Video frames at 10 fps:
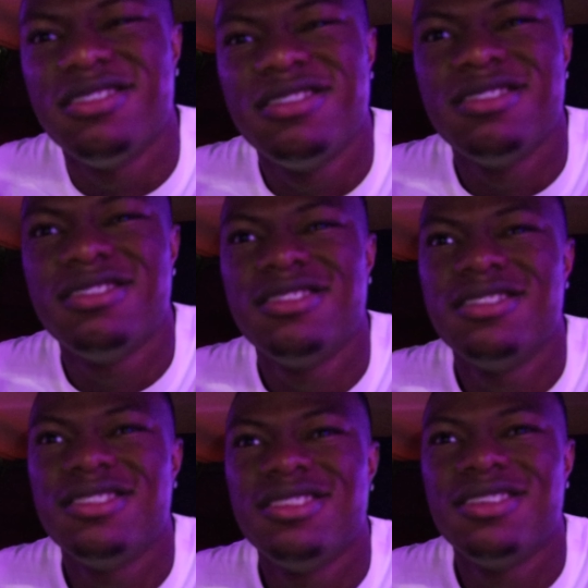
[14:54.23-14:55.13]
Type stuff.
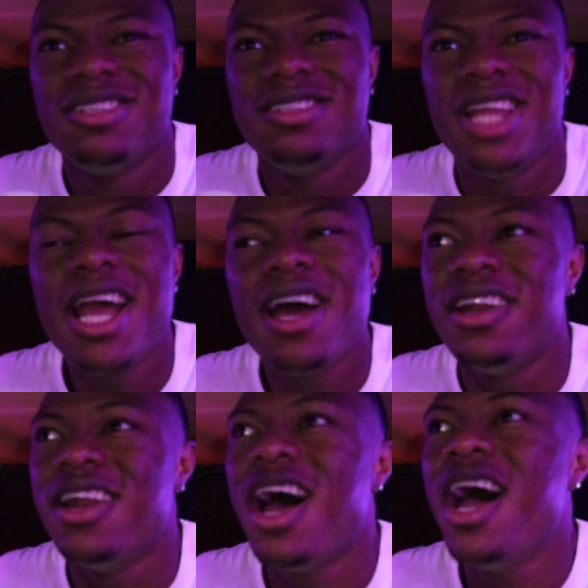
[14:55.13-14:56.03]
They got a
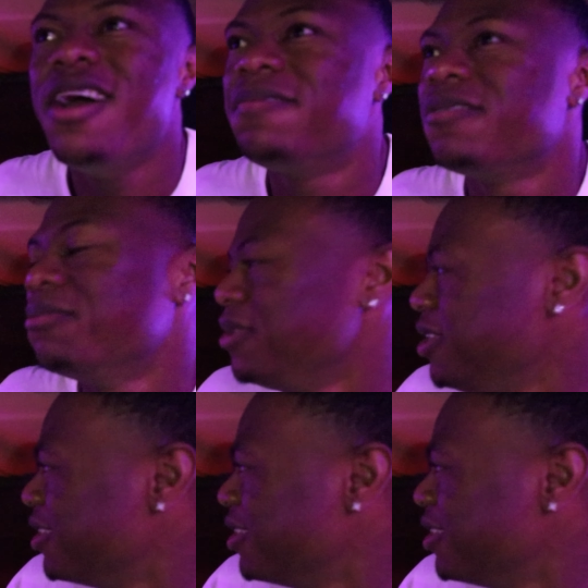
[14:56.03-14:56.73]
nine for me.